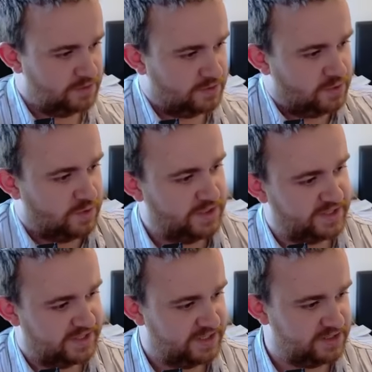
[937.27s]
quite
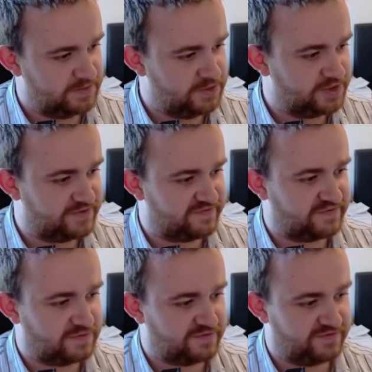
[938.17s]
the hand I'm looking
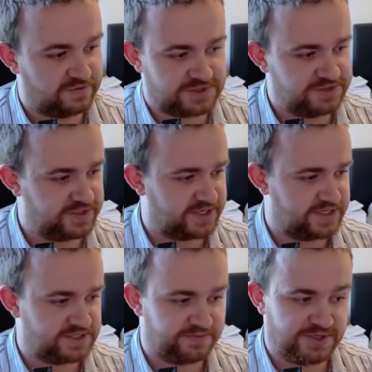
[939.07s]
for.
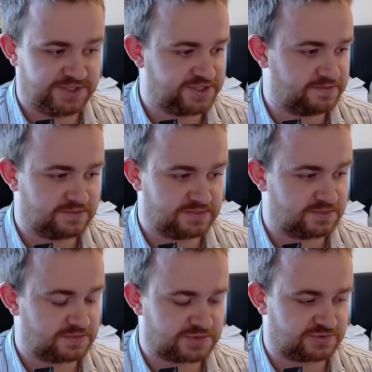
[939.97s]
4-2k is a bunch of
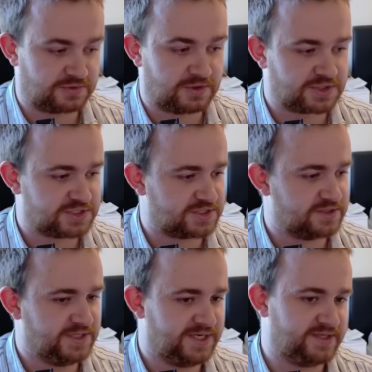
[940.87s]
dross,
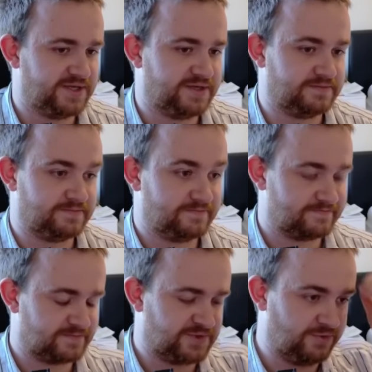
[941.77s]
and then
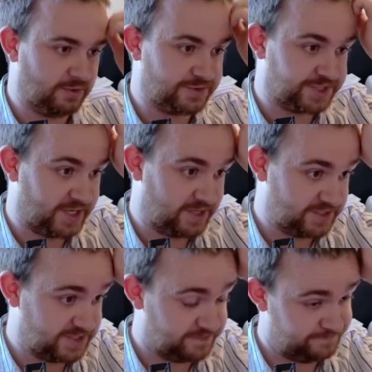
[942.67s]
the wrong Shanks.